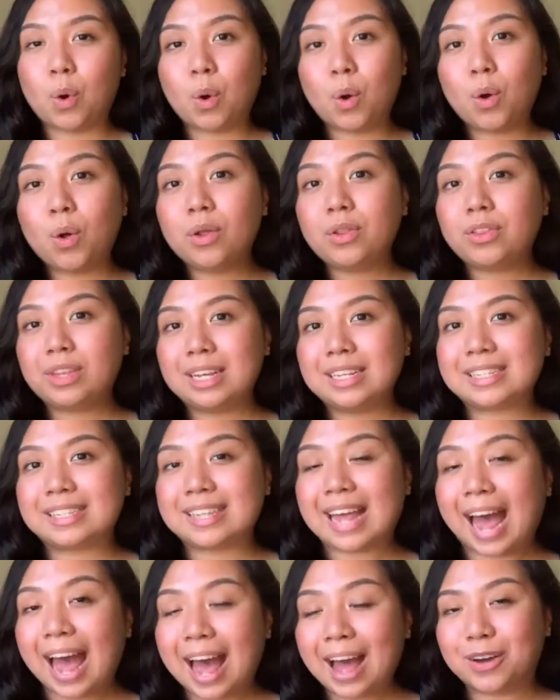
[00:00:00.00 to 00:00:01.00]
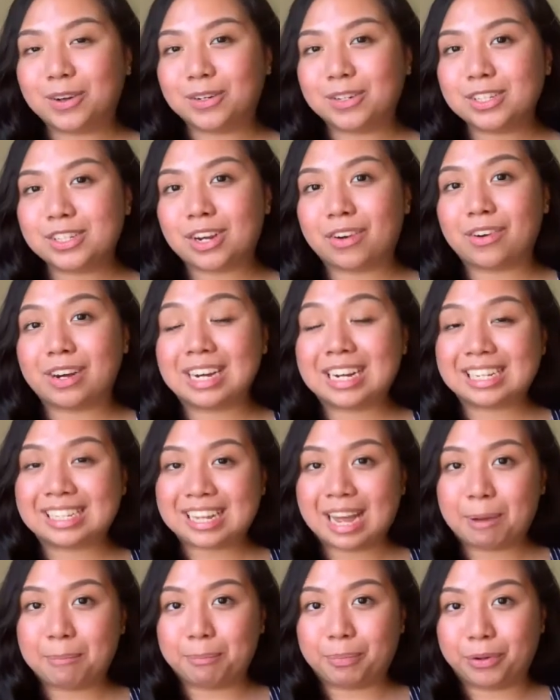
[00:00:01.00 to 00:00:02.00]
all these sounds are an
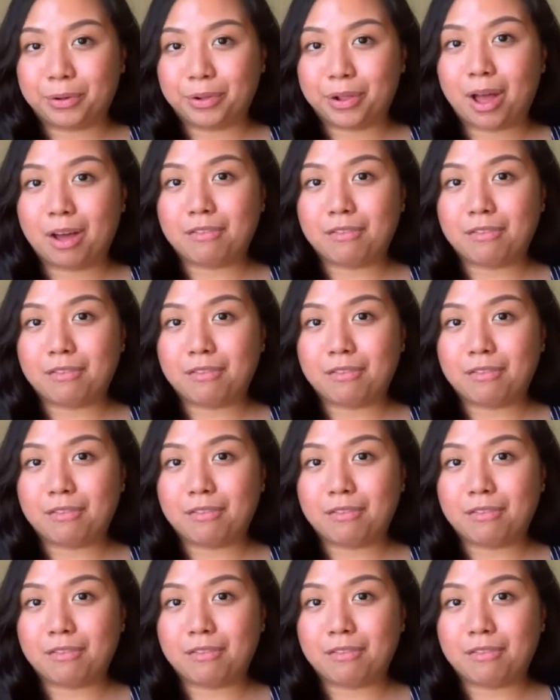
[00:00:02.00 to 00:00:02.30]
example